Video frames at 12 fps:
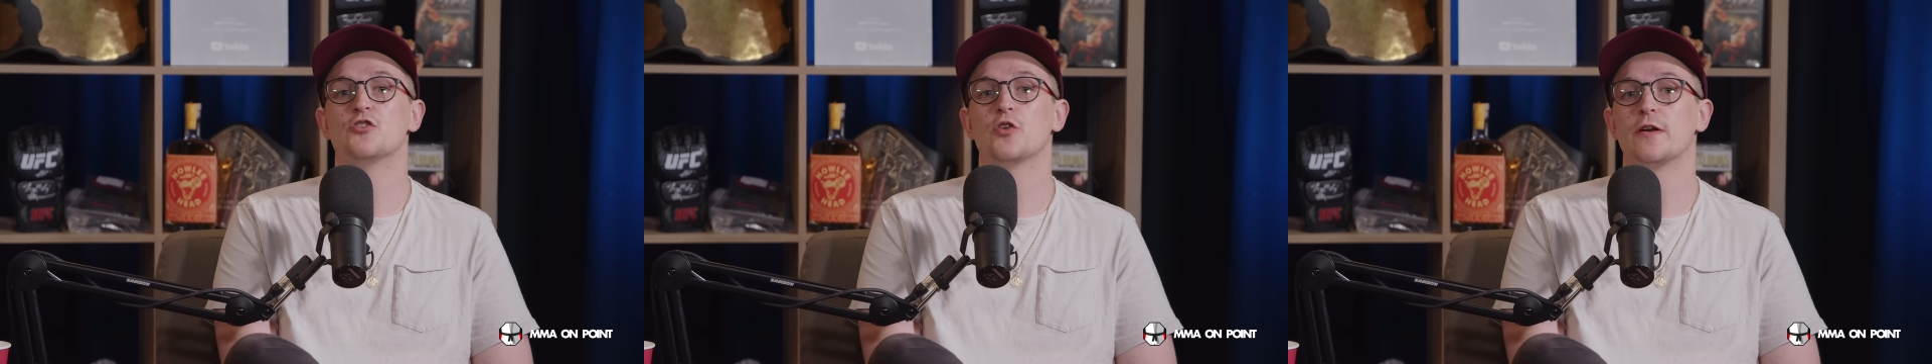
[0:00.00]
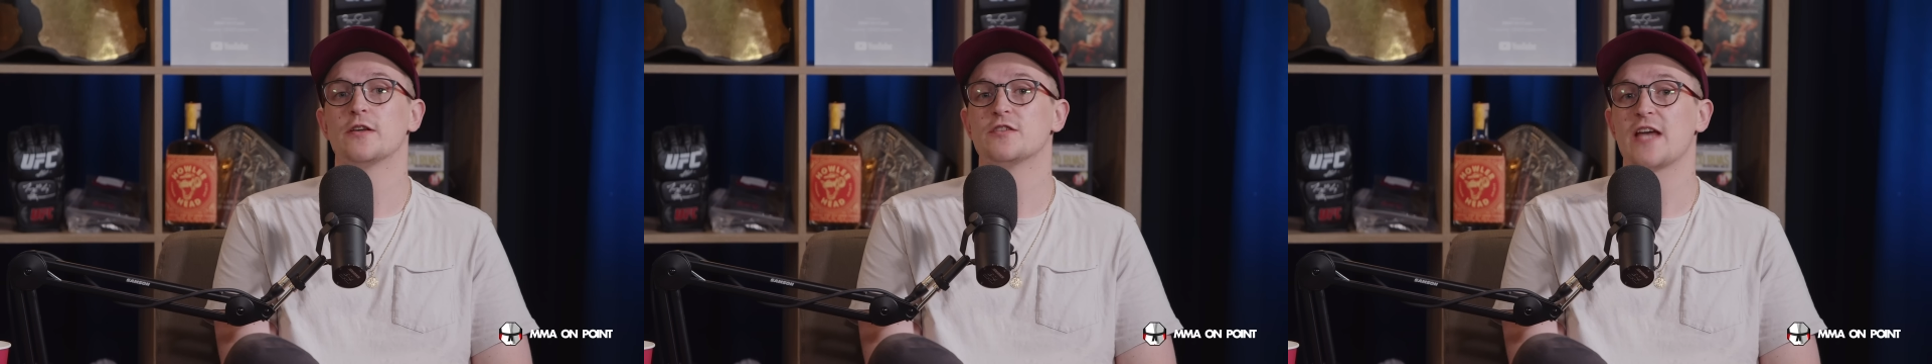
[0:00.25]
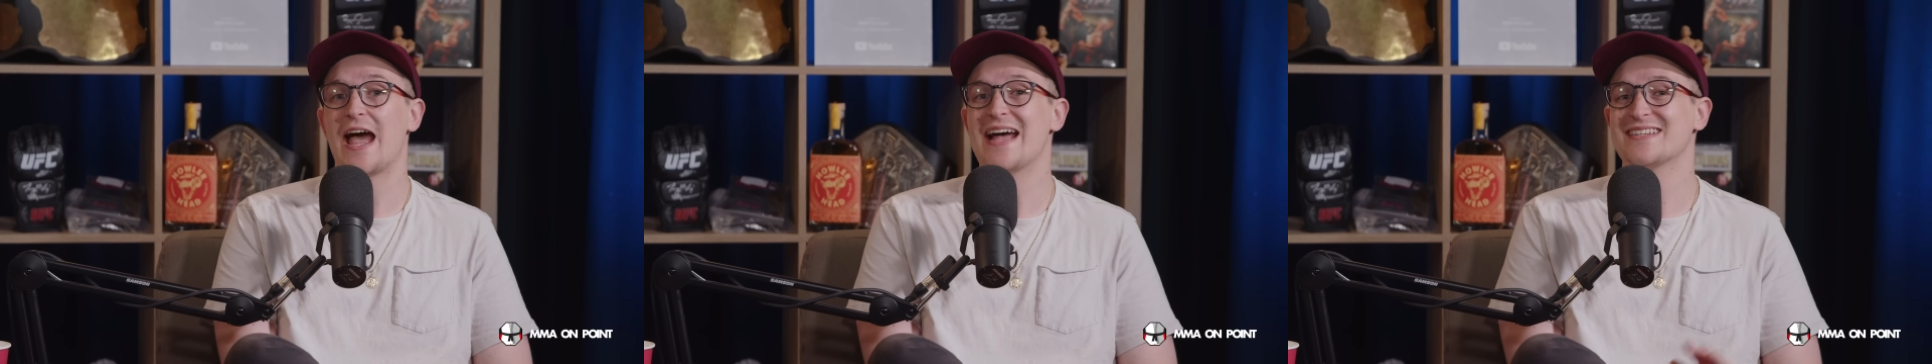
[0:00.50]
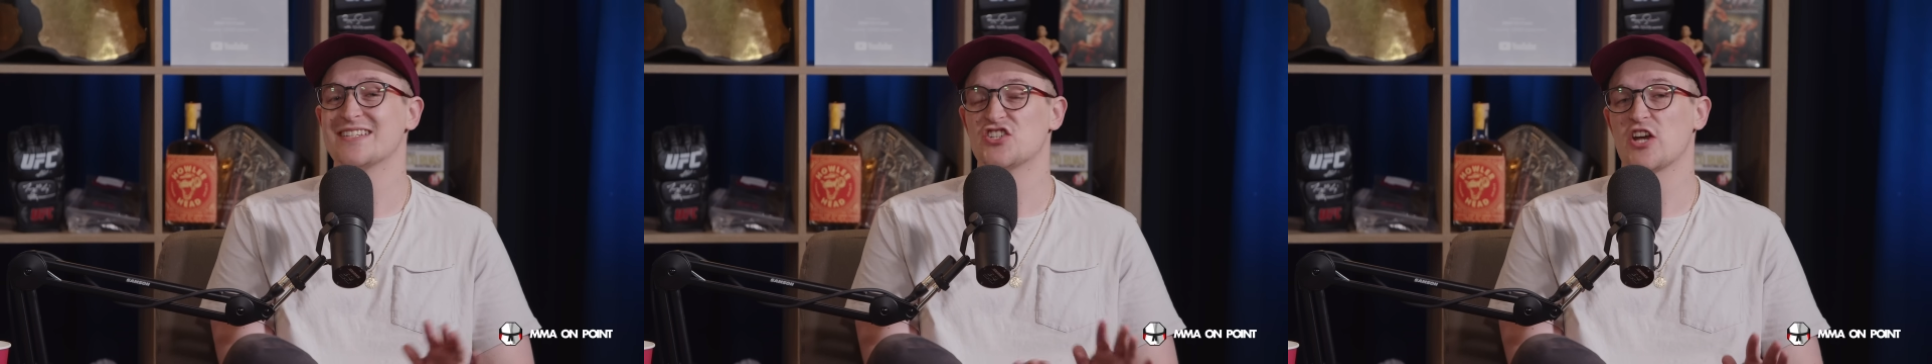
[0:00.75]
you join us
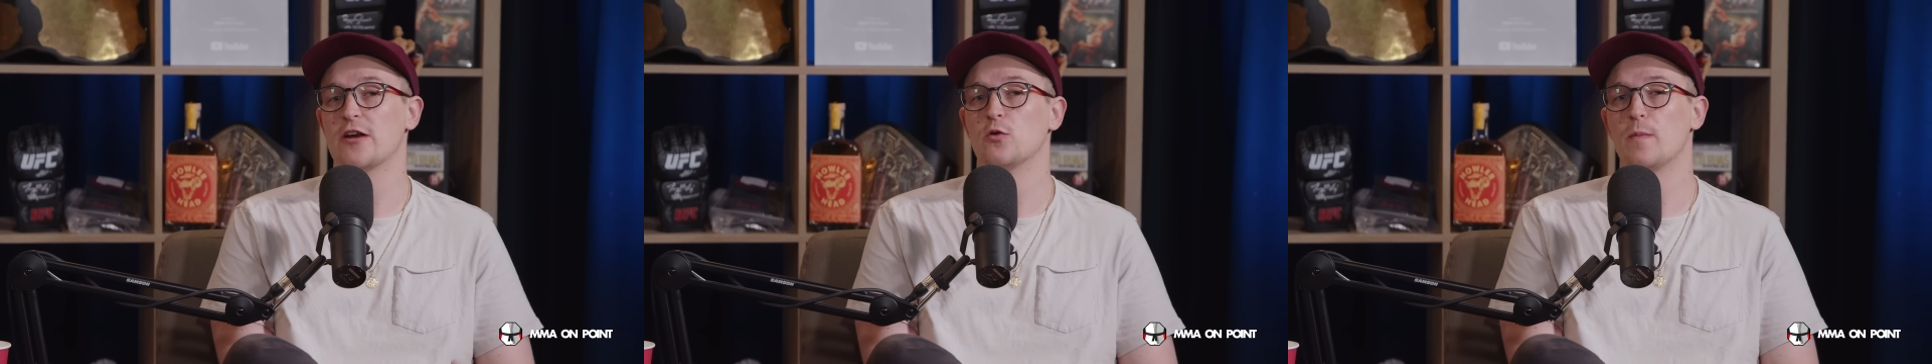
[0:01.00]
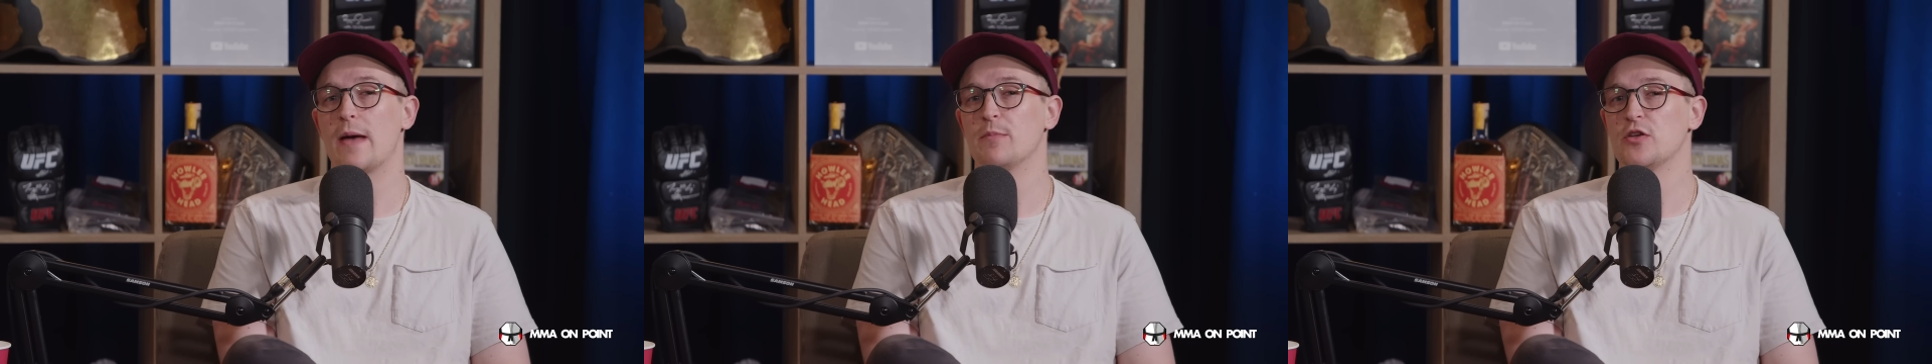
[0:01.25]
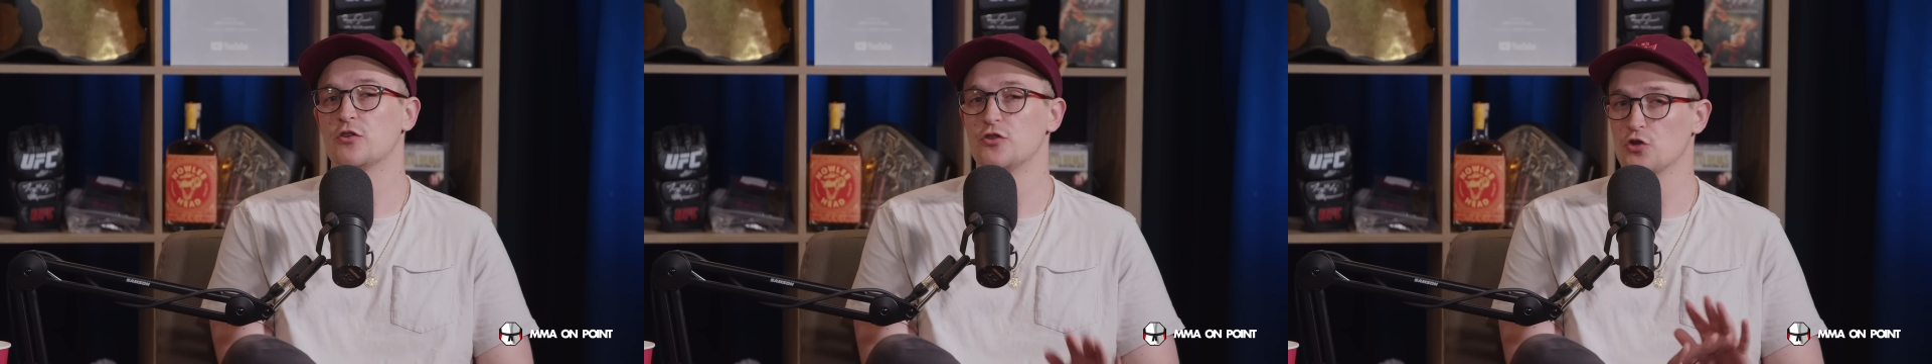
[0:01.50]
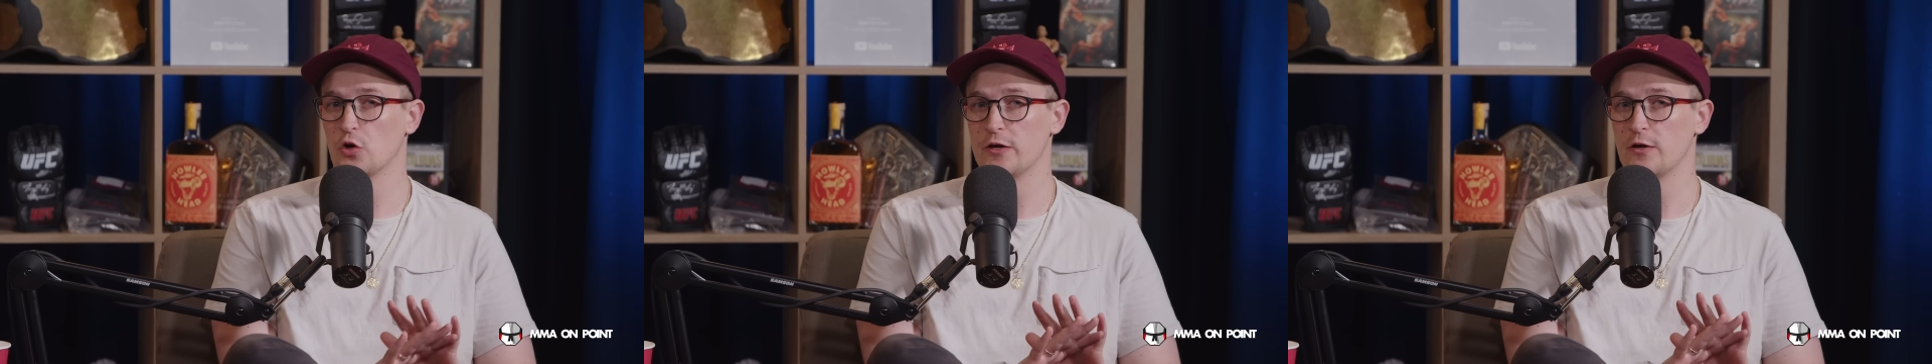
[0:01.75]
as a channel member, you can
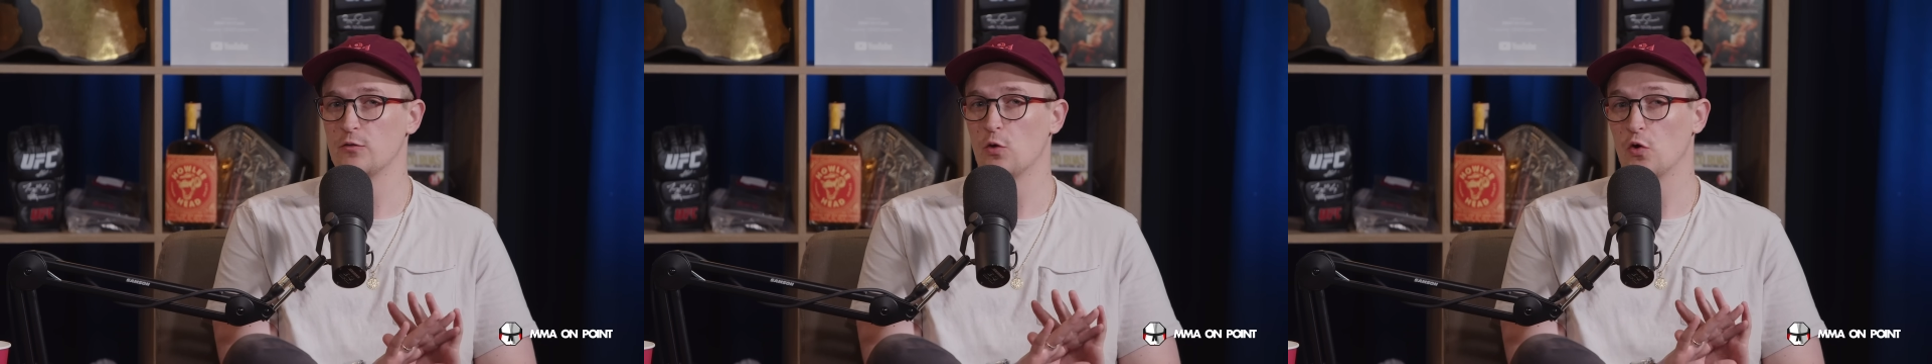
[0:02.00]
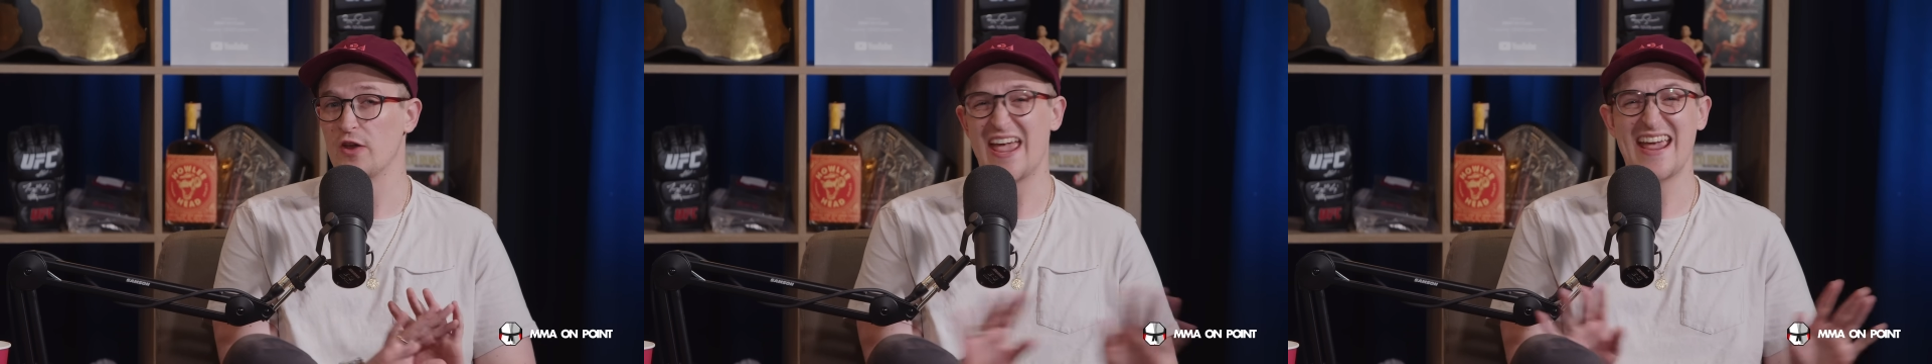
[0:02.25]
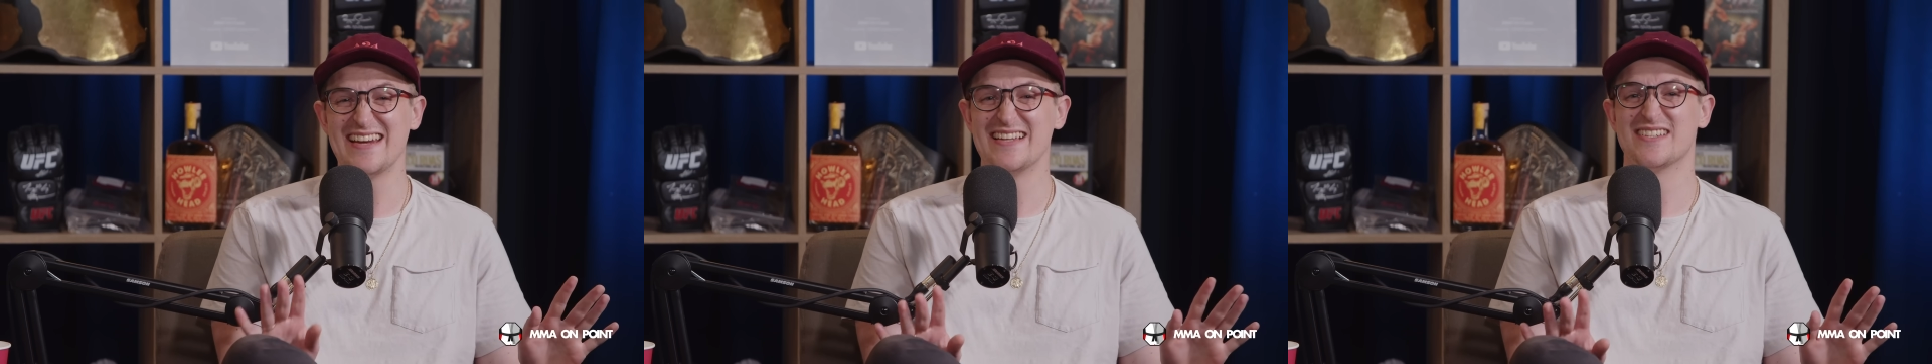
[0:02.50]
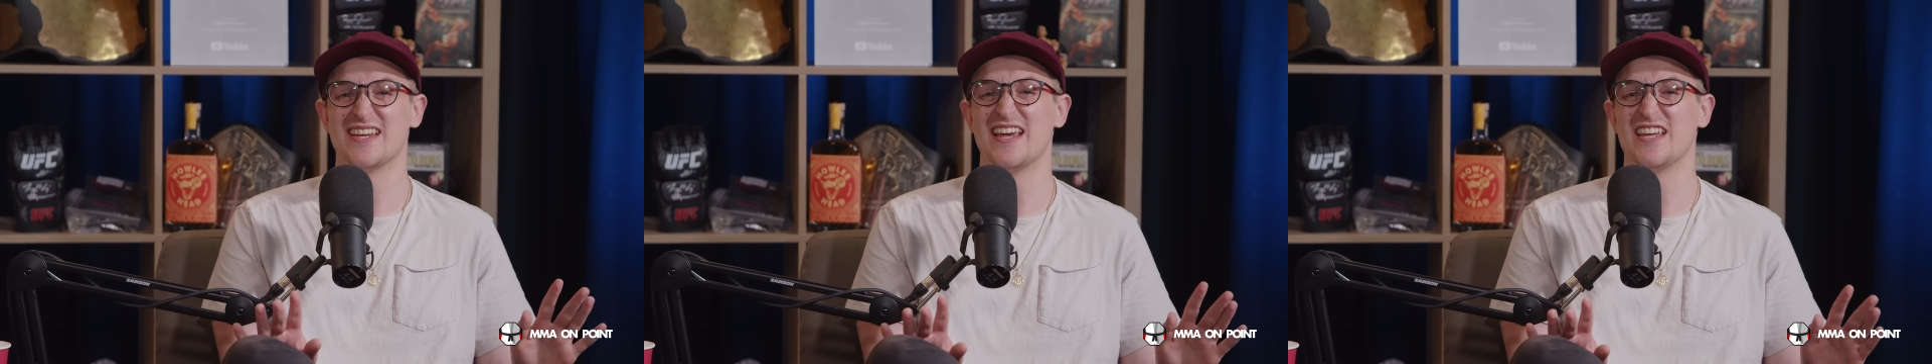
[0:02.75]
join on any
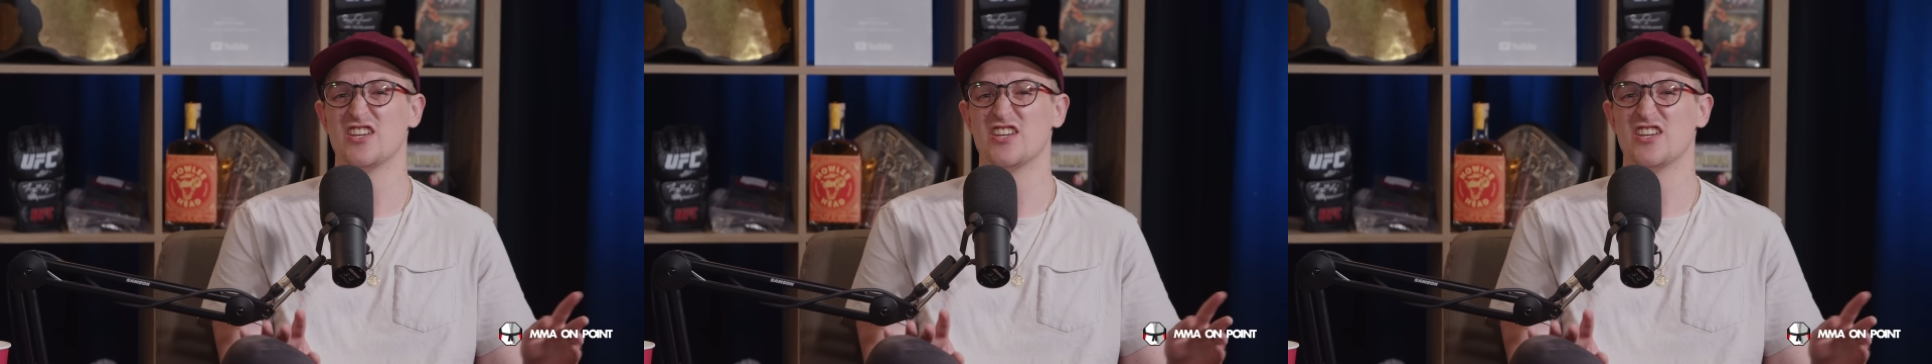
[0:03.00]
tier.